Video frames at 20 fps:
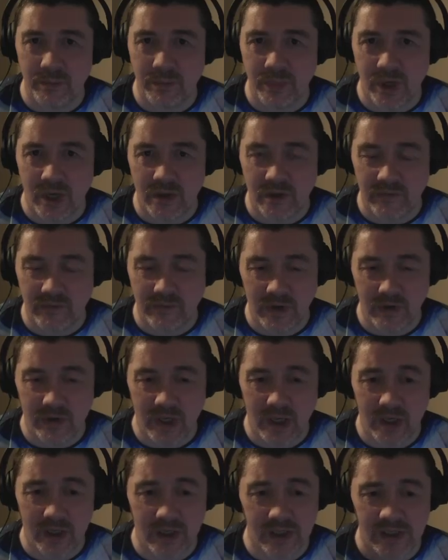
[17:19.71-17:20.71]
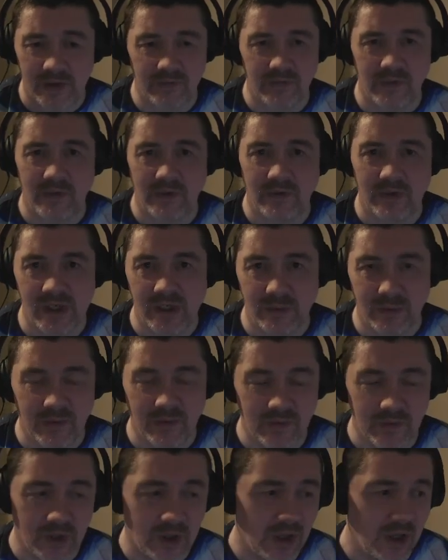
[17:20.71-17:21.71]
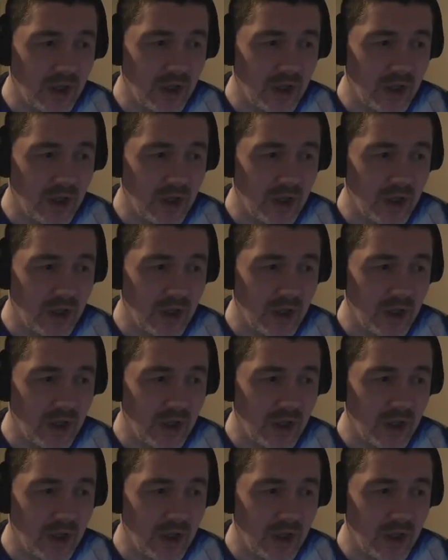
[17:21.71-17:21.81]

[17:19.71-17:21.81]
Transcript: part of Valguero, because I've never seen it before.